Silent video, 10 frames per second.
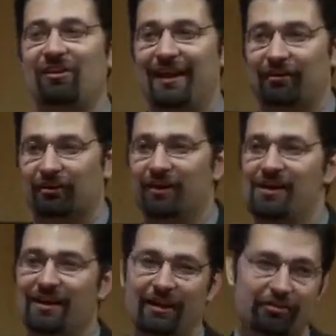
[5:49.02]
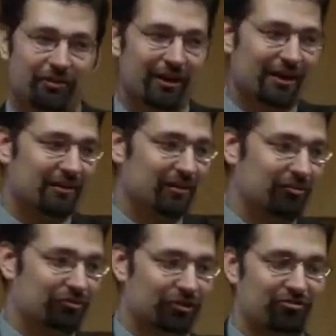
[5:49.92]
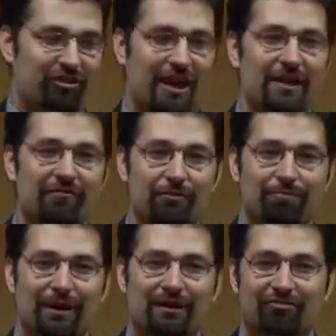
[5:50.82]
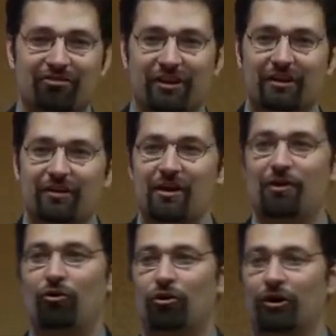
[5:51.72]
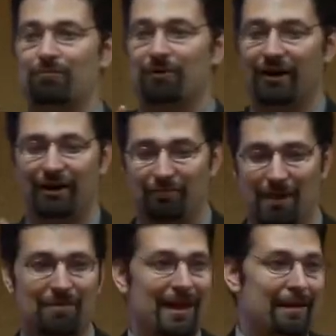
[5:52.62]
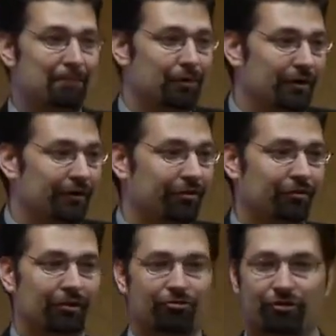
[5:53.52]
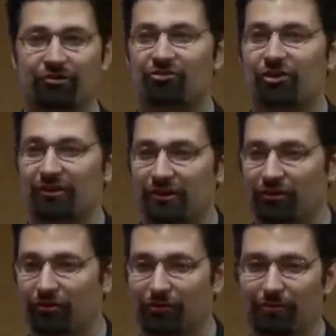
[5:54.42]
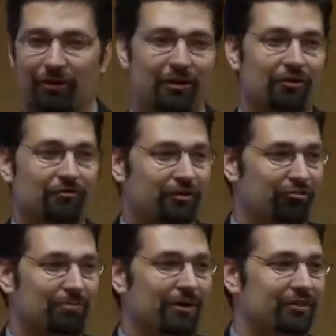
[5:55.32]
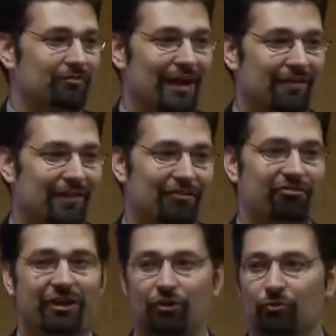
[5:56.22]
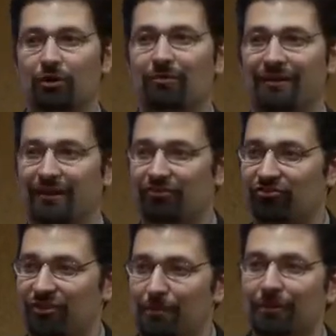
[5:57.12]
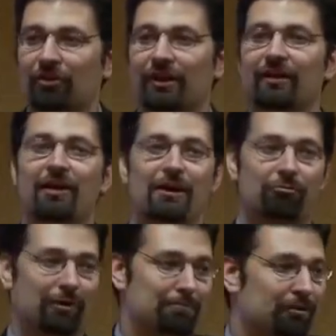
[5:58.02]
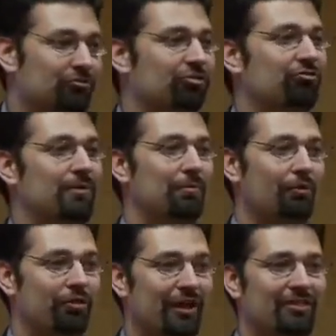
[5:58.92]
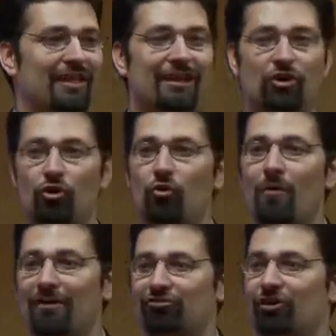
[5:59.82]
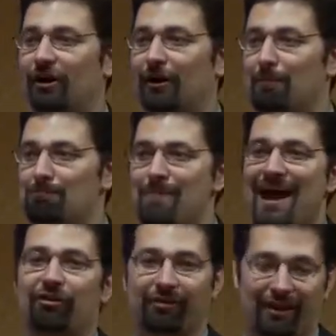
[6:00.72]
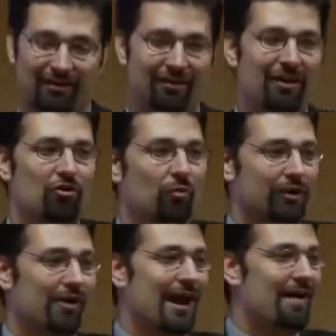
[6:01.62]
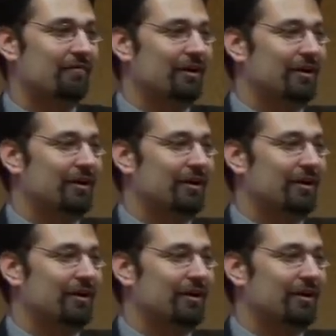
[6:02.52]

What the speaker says: later, either towards the end of the pregnancy, or maybe at birth, or towards or in the first month of life outside the womb. Like, that's typically when pro-choice people think that you start mattering. When you have